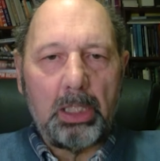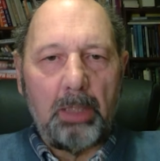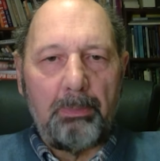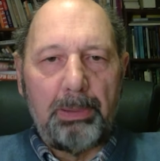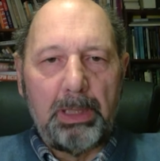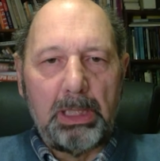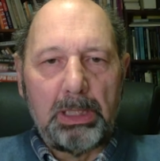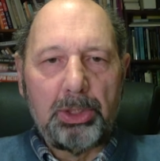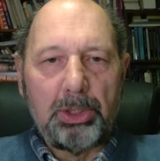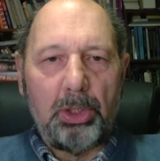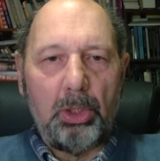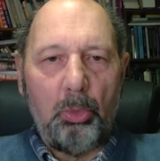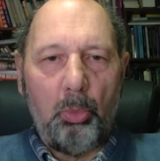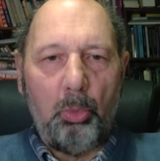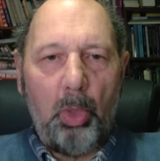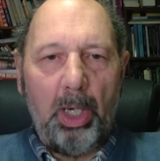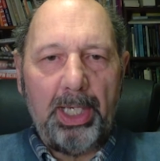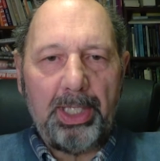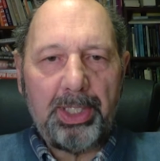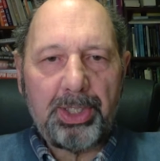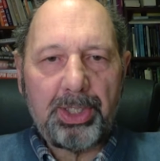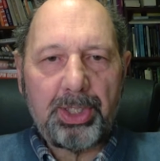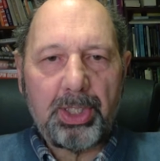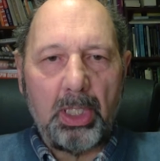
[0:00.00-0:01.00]
Uh, the
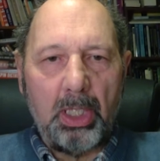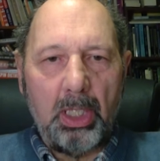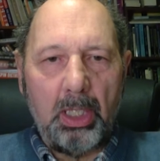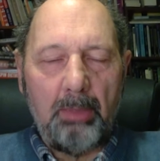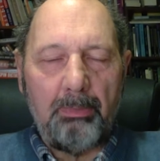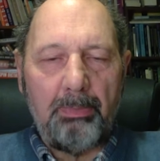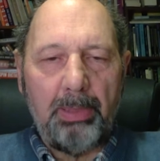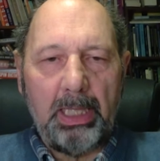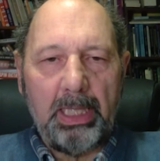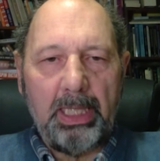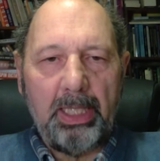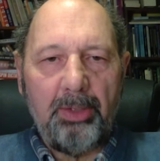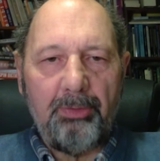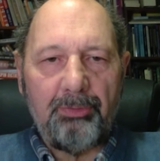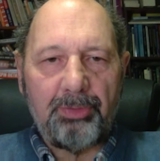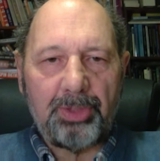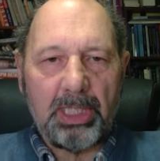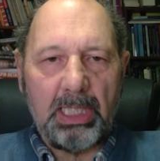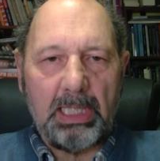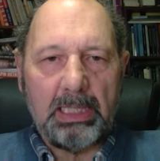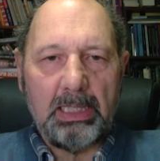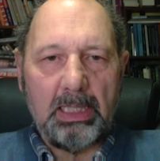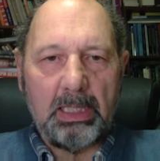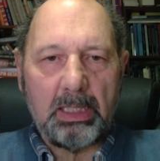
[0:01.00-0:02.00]
political West uh,
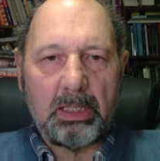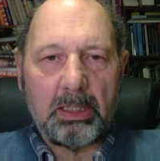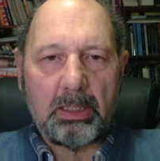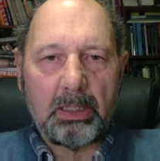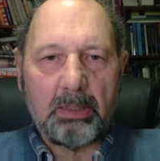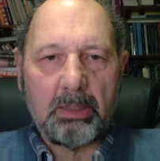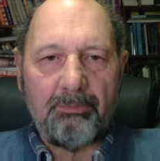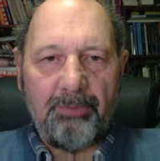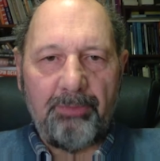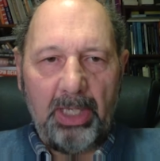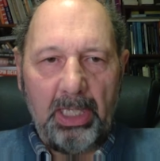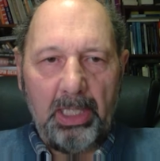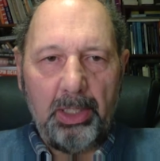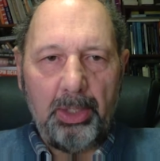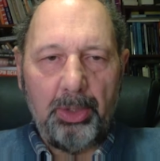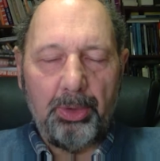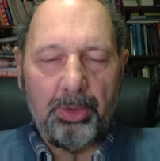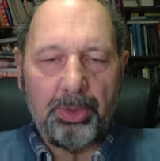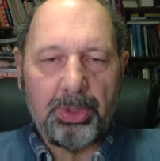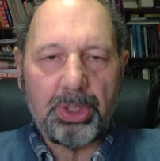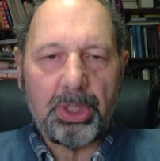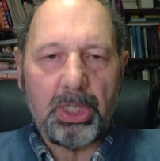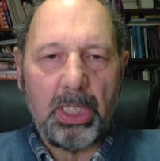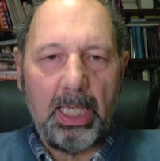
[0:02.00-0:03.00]
believes that its
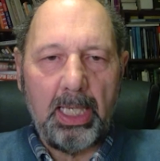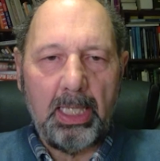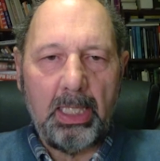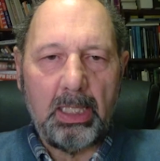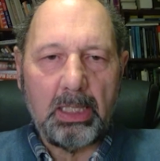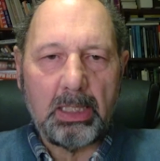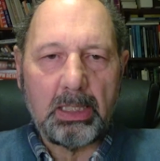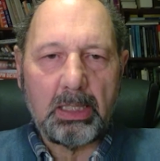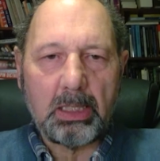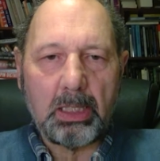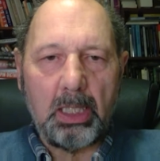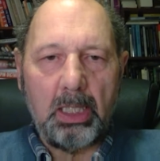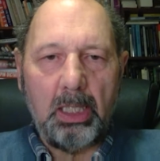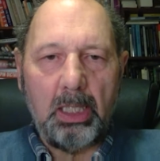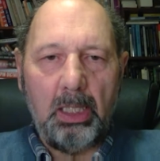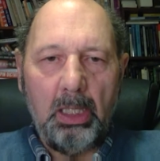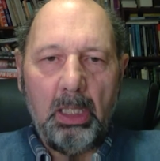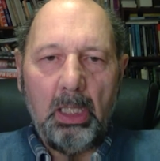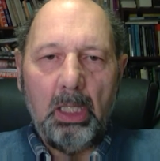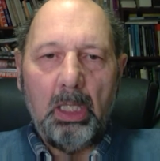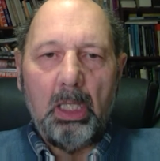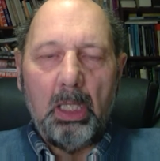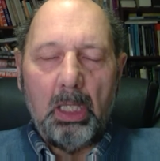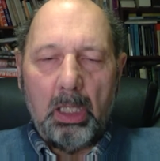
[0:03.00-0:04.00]
values and
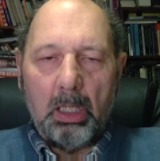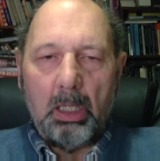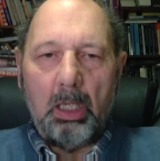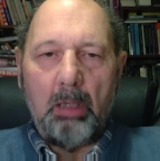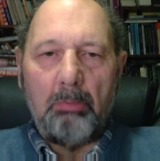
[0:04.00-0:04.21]
its uh,